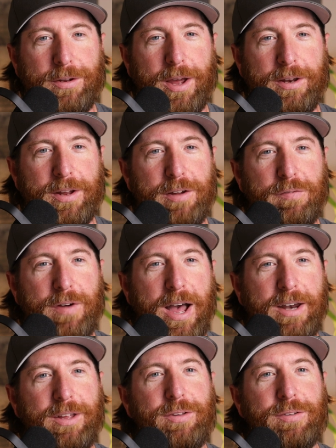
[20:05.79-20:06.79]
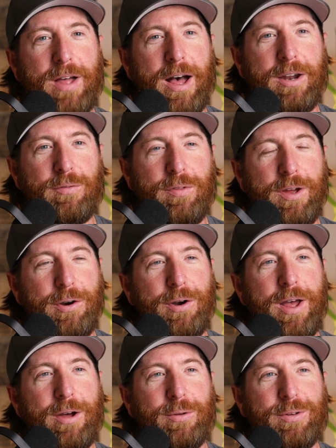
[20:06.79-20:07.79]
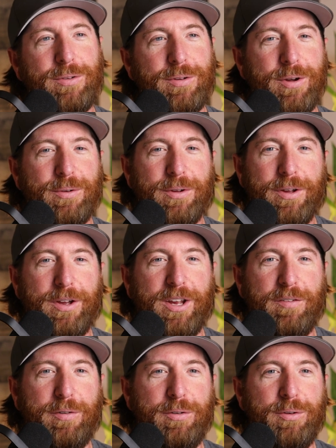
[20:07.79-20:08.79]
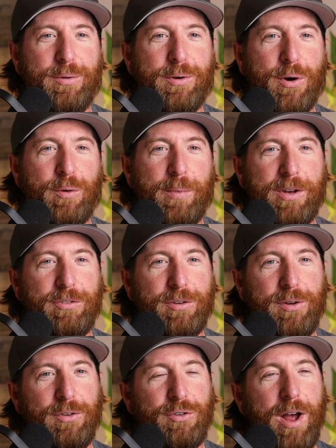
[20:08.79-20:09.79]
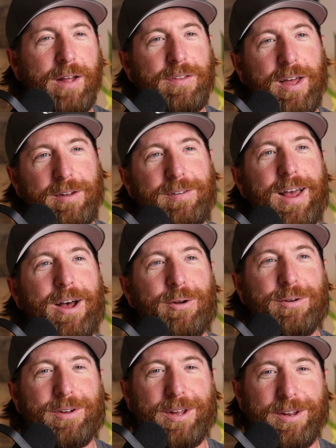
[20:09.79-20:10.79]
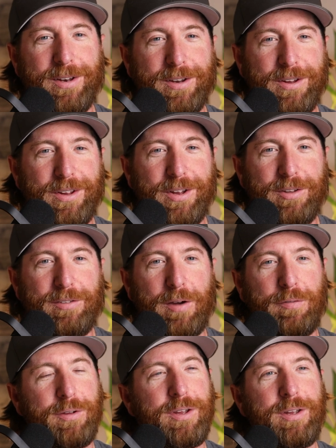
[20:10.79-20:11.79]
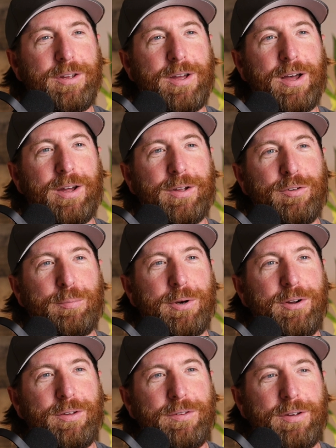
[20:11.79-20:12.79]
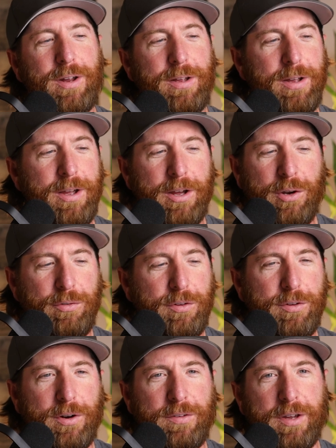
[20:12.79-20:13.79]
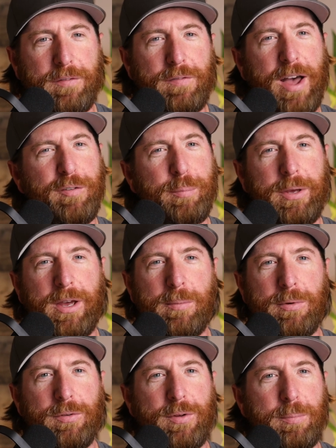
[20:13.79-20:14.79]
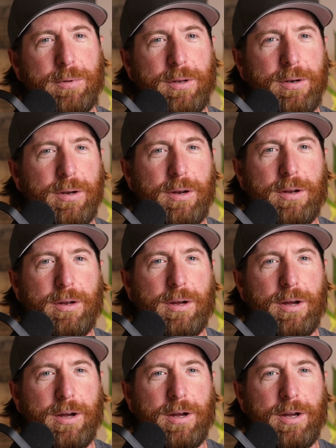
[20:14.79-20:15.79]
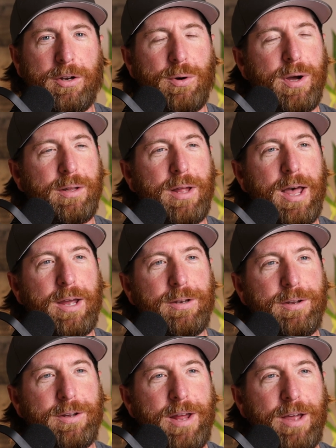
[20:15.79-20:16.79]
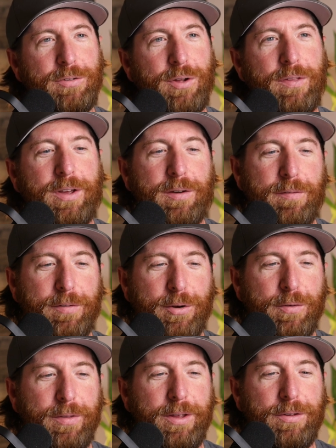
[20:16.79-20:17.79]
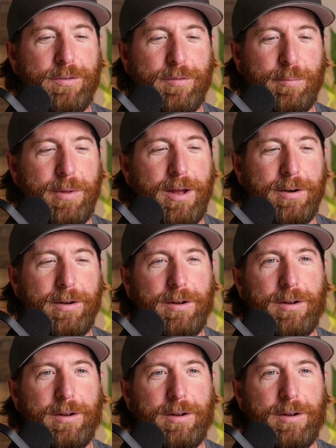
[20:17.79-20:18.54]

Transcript: Night Night Fatties out of there now. So if you do go, make sure you track that down and definitely experience it. Well, she starts like 5 p.m. or something. I know online it has all the info of these if I'm not,